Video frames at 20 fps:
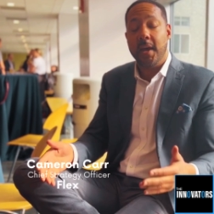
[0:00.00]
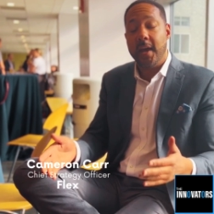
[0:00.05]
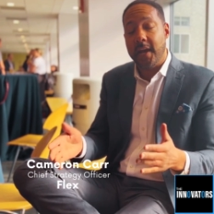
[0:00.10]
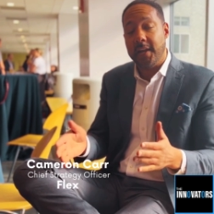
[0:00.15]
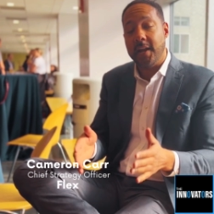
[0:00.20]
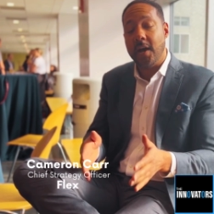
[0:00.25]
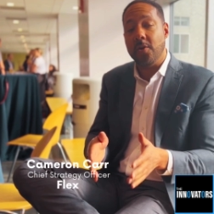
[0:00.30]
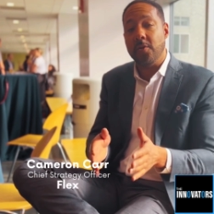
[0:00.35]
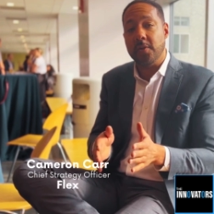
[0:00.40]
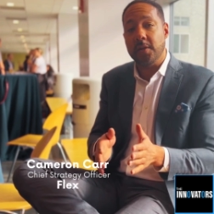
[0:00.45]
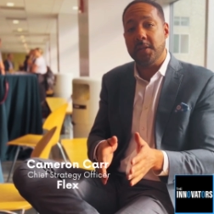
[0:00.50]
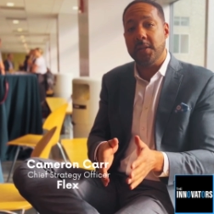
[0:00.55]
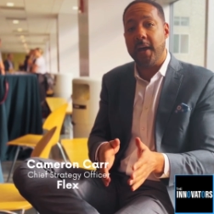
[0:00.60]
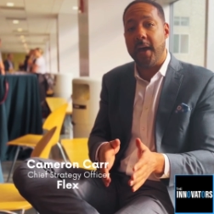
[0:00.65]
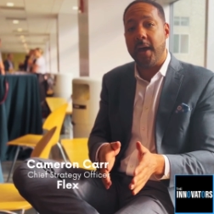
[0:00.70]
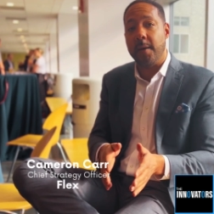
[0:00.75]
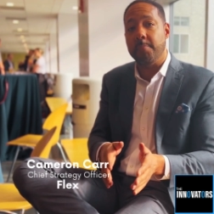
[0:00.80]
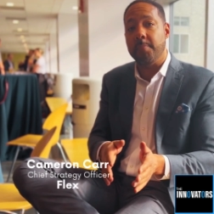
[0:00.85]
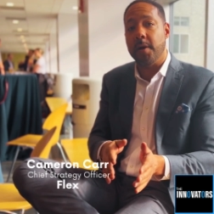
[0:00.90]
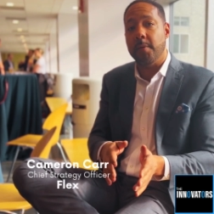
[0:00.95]
And not only
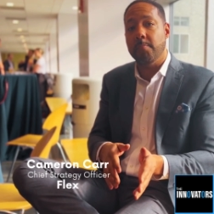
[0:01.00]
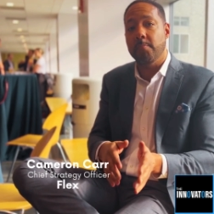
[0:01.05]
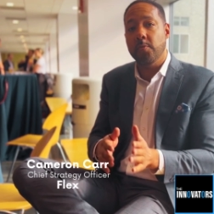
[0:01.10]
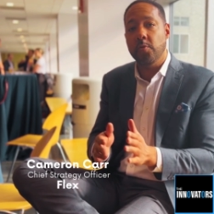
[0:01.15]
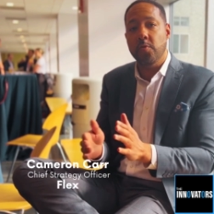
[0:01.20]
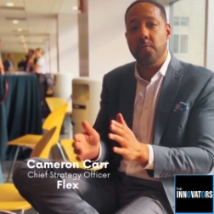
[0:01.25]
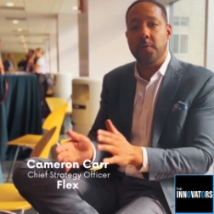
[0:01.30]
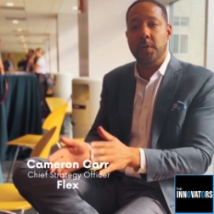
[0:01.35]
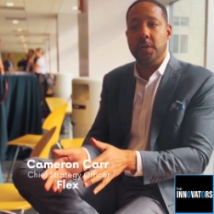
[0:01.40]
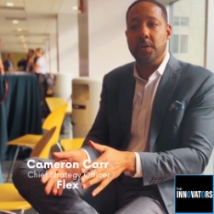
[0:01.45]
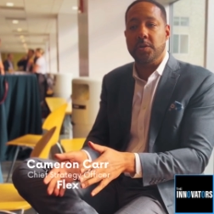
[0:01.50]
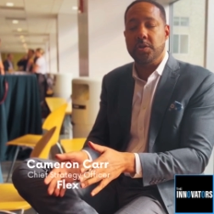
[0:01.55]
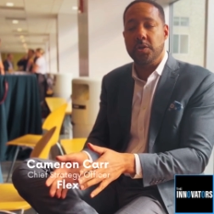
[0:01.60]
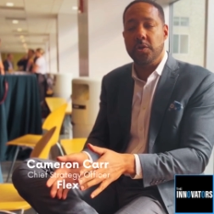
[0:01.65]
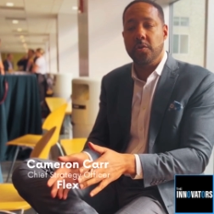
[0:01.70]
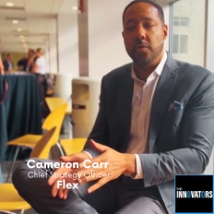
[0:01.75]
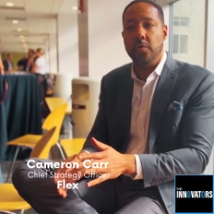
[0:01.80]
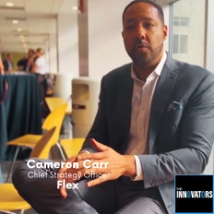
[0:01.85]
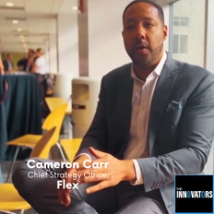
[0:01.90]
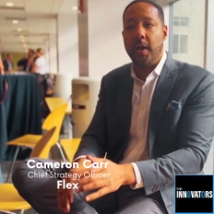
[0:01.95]
that, but moving
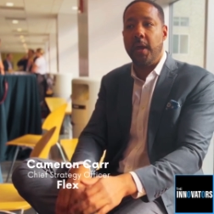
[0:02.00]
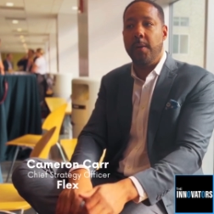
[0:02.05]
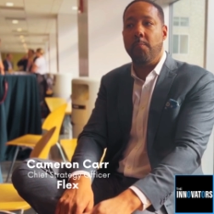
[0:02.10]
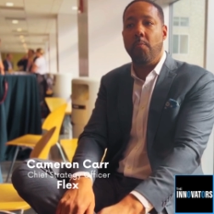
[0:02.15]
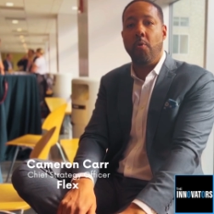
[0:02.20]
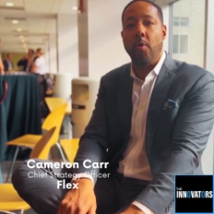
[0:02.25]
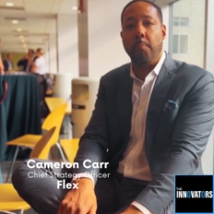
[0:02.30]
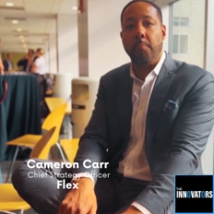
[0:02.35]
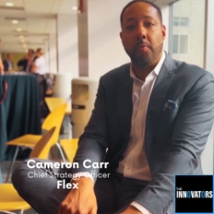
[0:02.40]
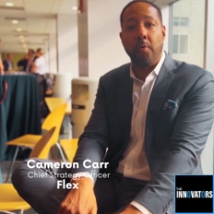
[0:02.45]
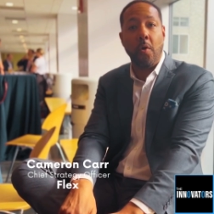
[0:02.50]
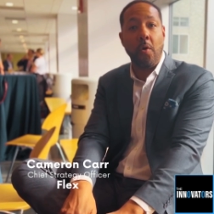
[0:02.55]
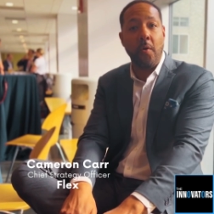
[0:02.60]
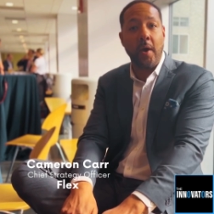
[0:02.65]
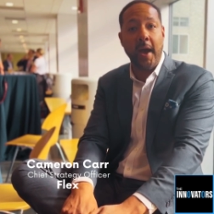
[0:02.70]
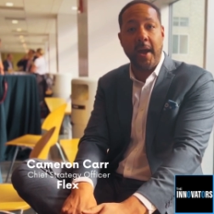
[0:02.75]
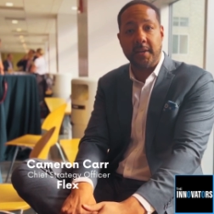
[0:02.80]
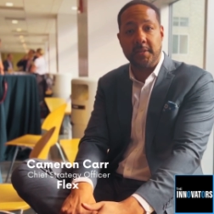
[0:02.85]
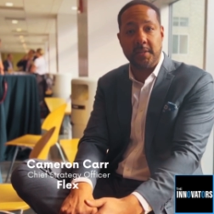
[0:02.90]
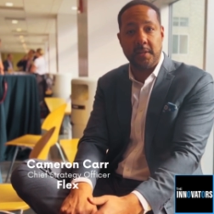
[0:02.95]
to a more
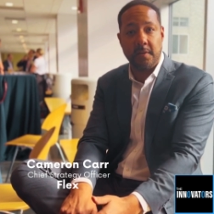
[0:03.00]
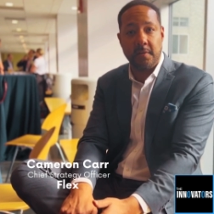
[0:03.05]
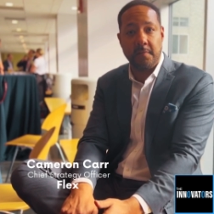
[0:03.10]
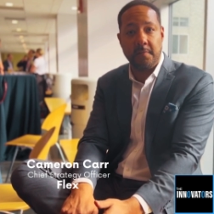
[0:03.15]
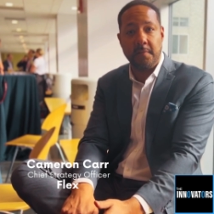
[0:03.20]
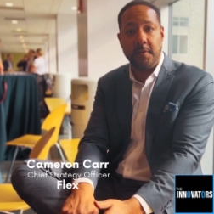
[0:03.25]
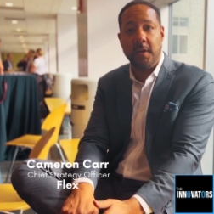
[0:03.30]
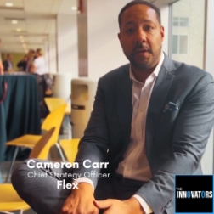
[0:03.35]
proactive